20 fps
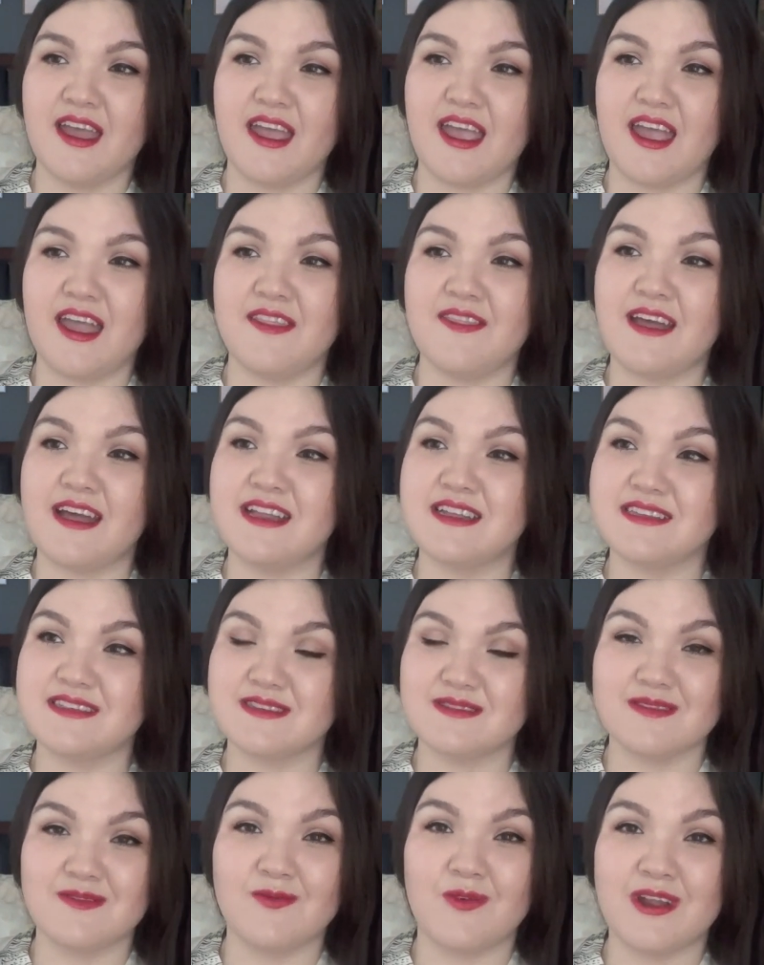And that
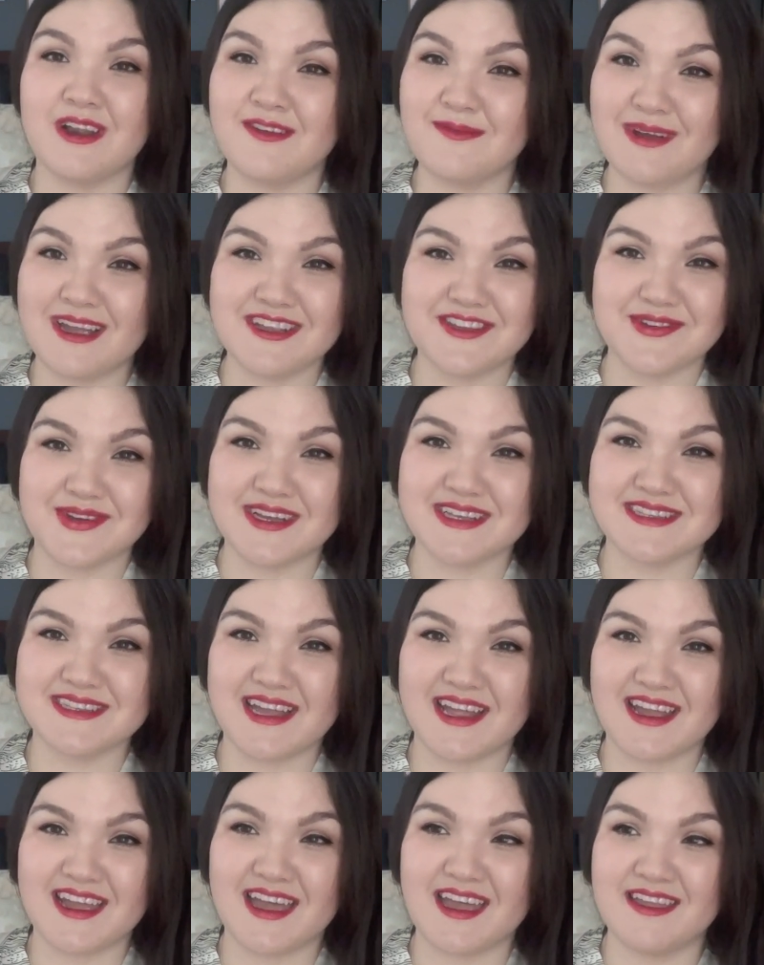is one of my tricks
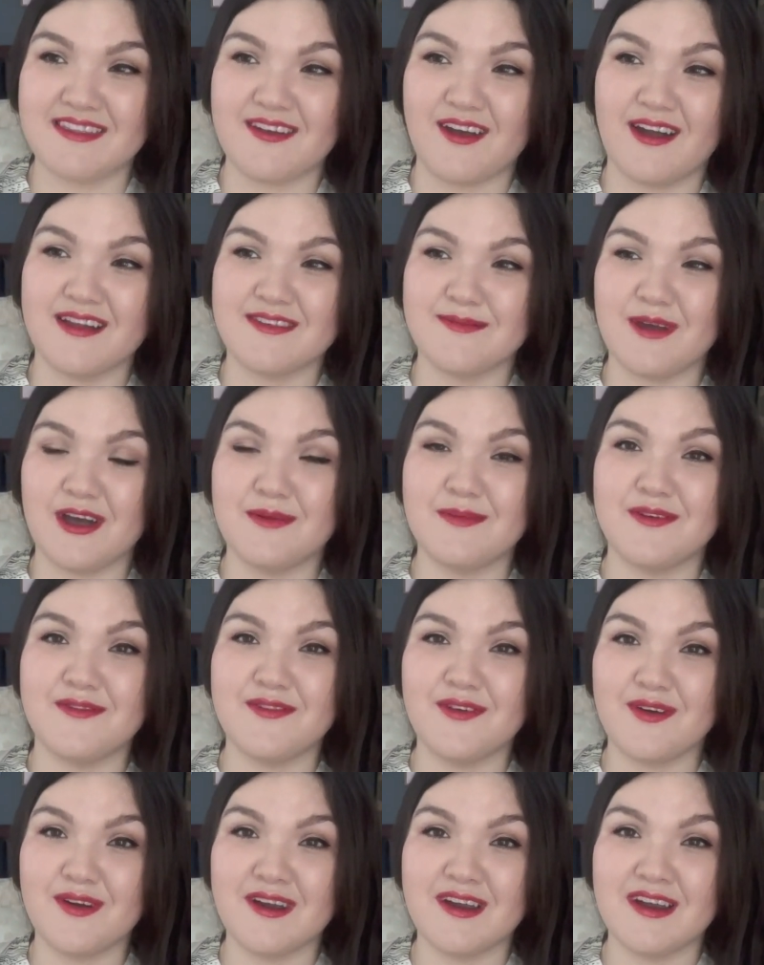that I talked about
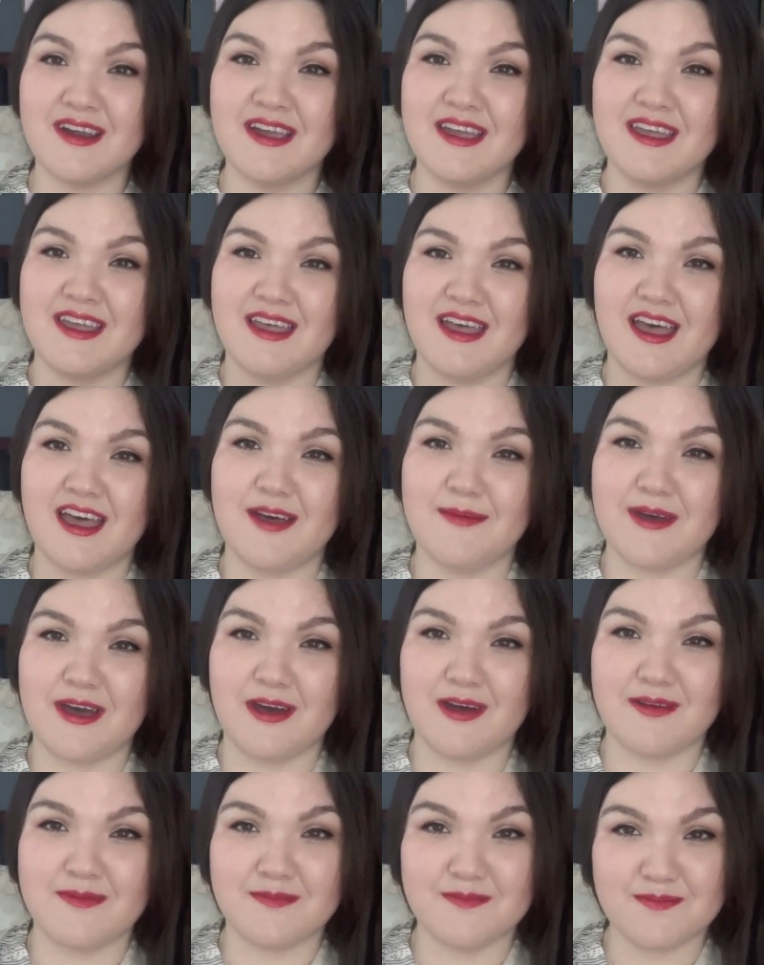before
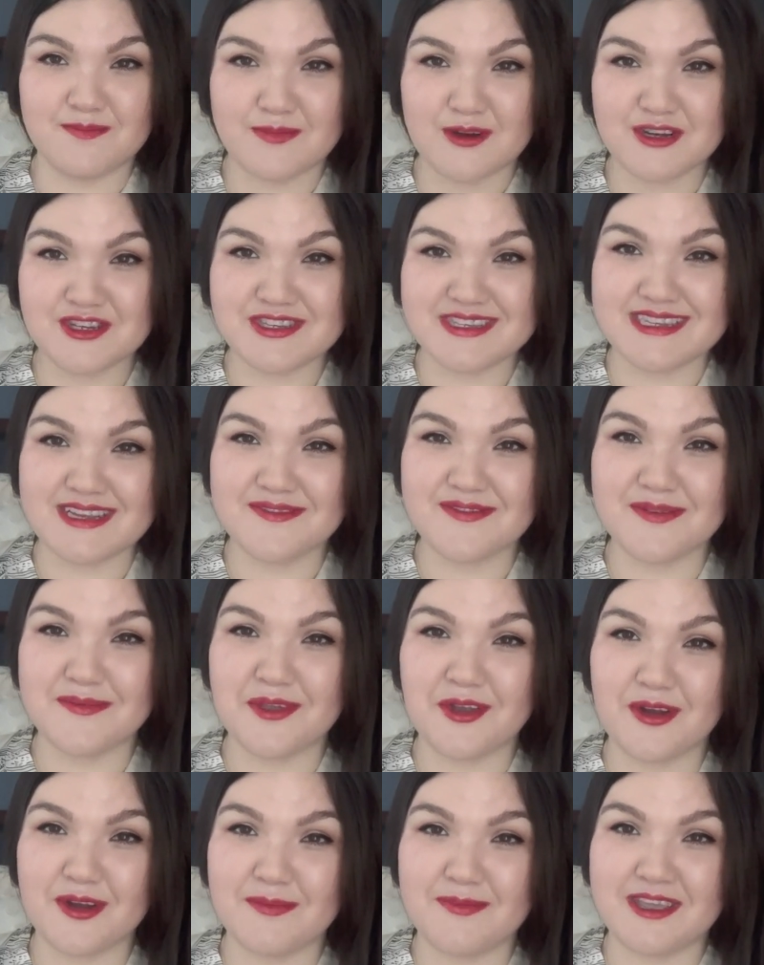about purchasing from
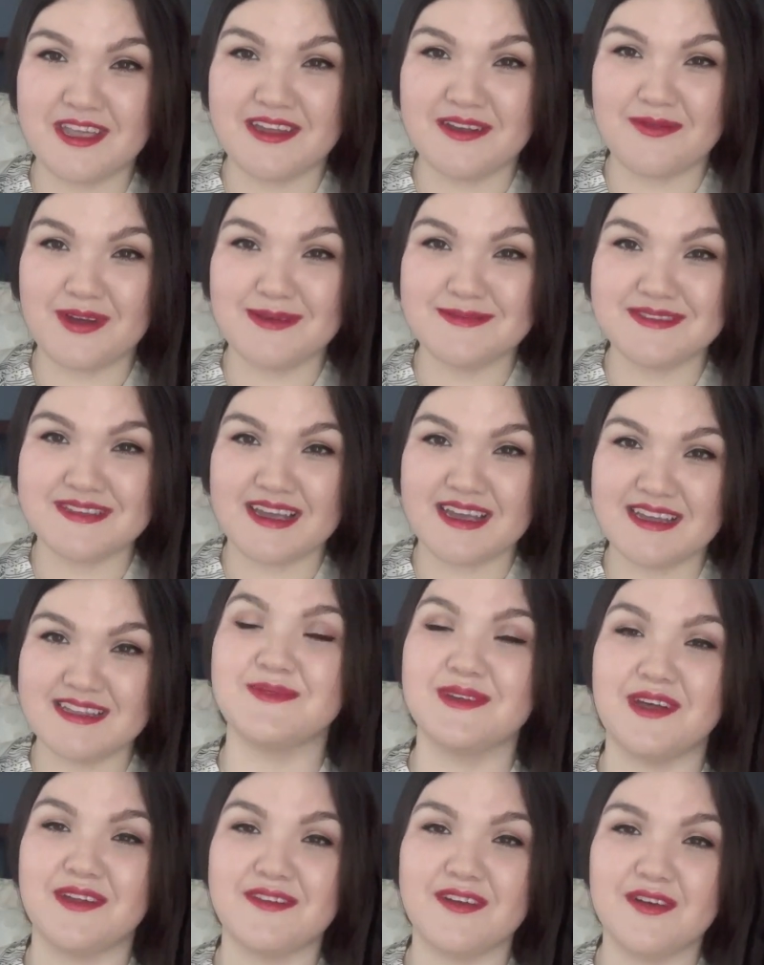European websites.
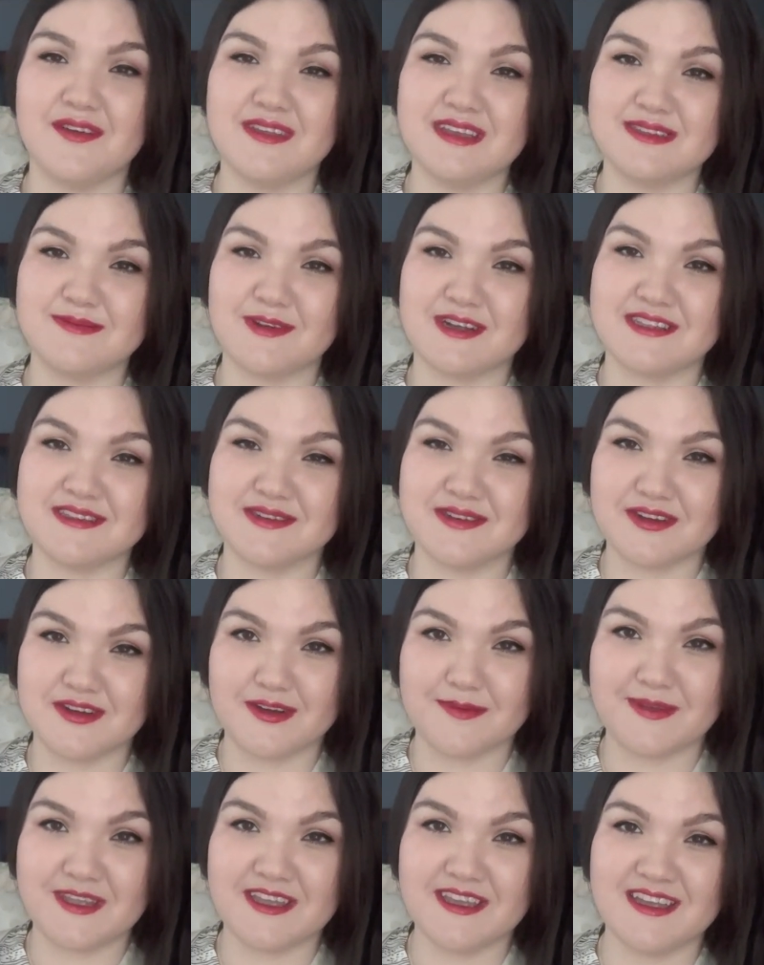Y'all know these brands are
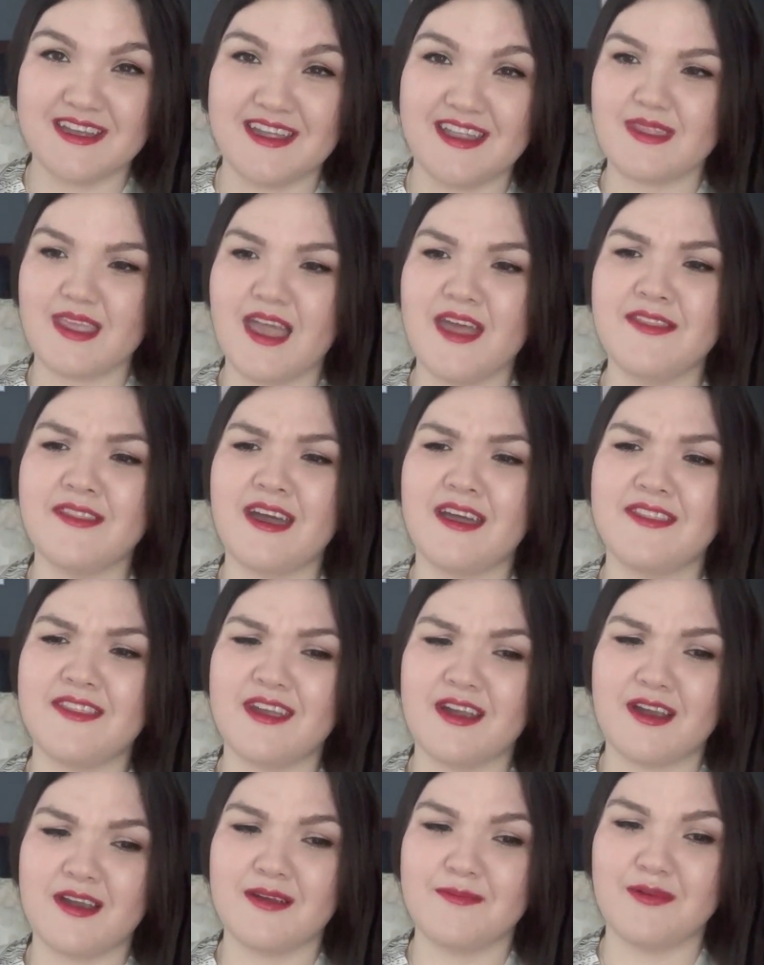European and that
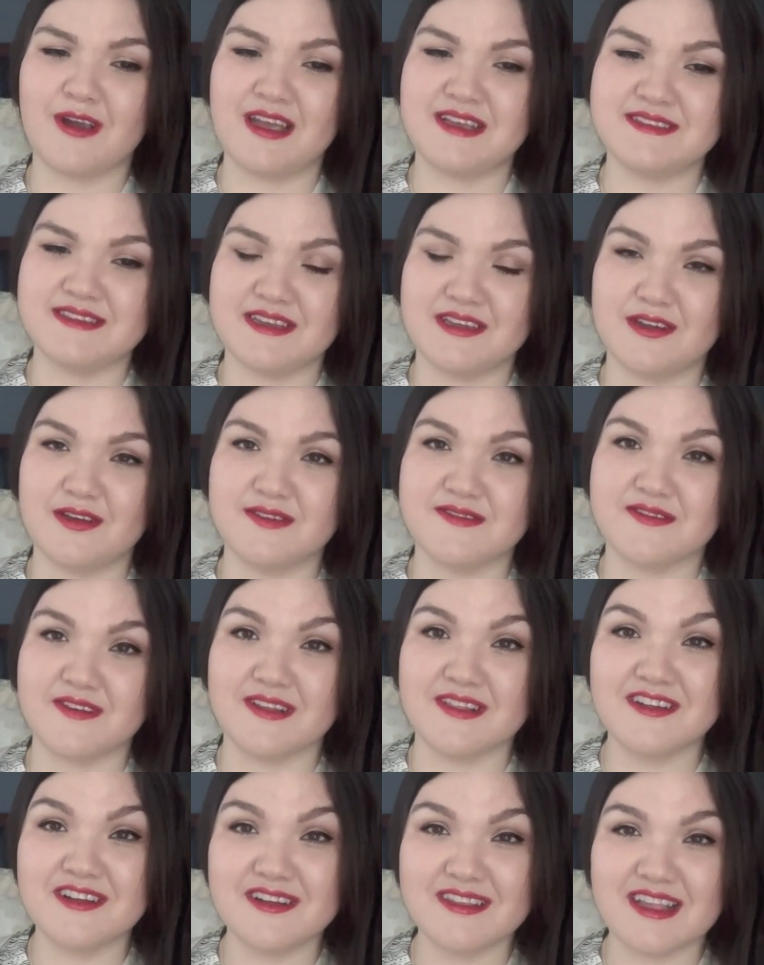their pricing goes for a
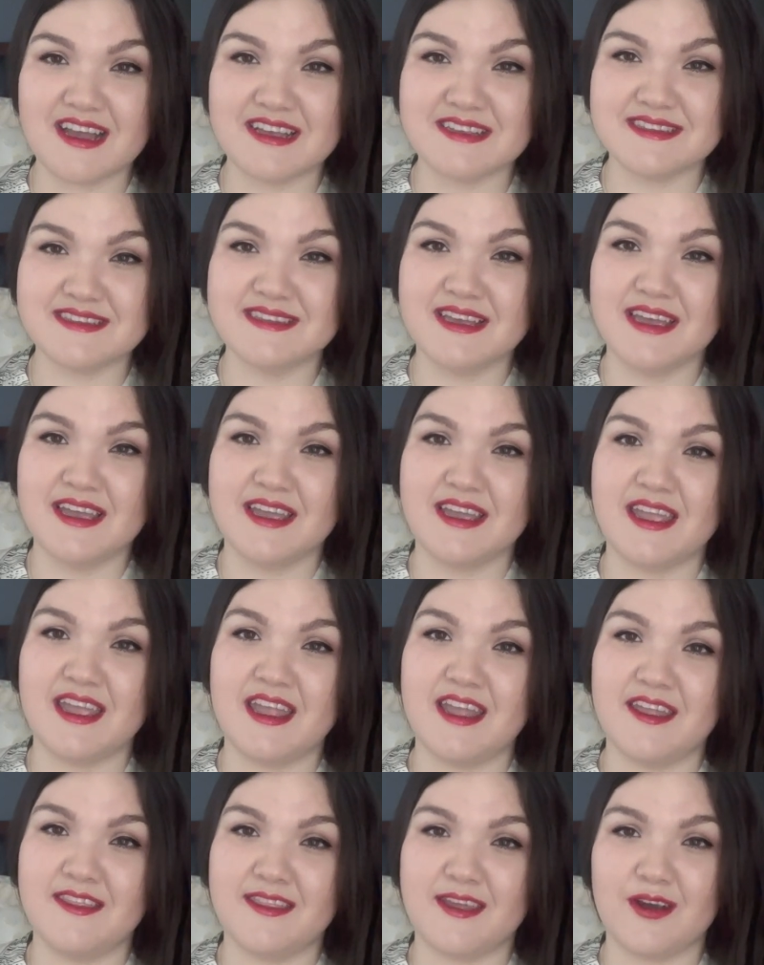little less
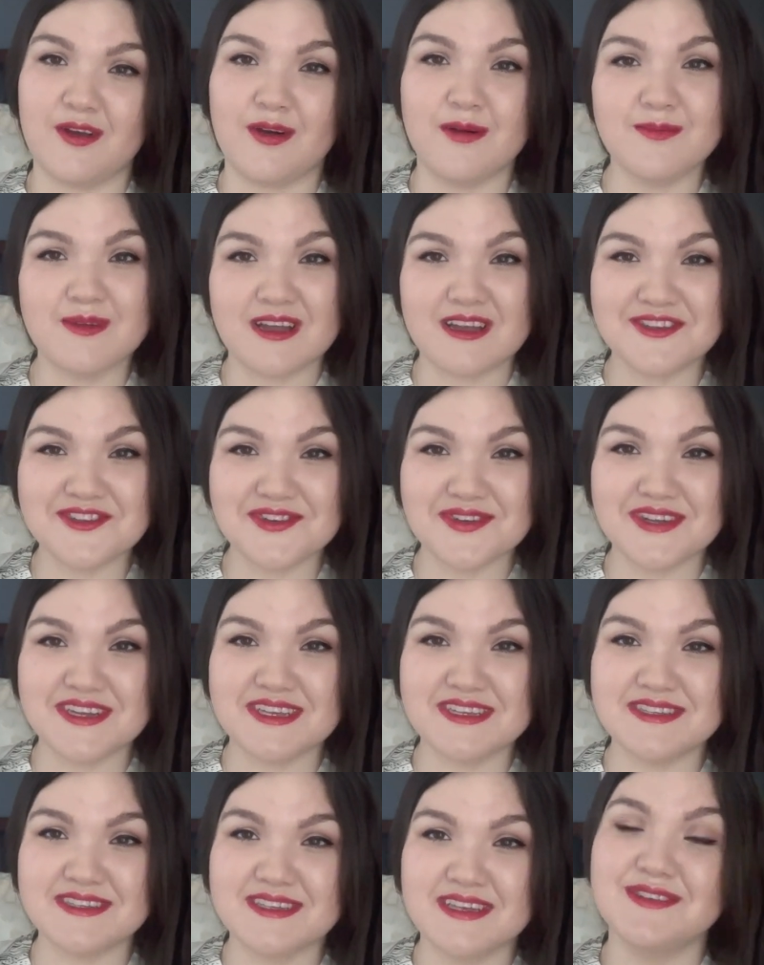in their home
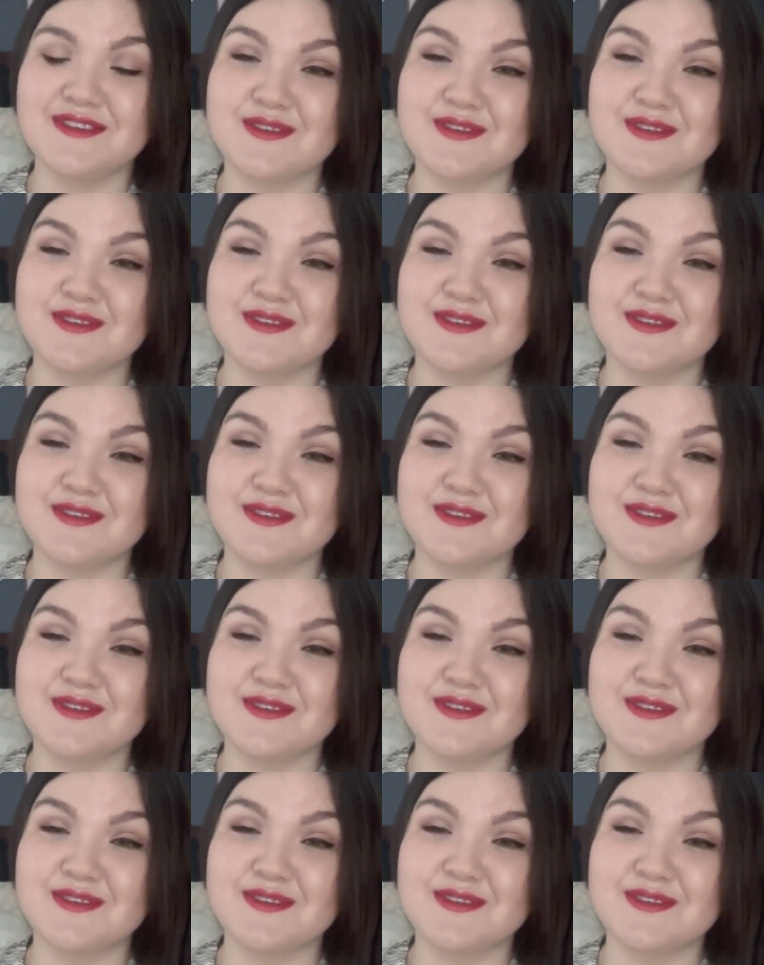countries.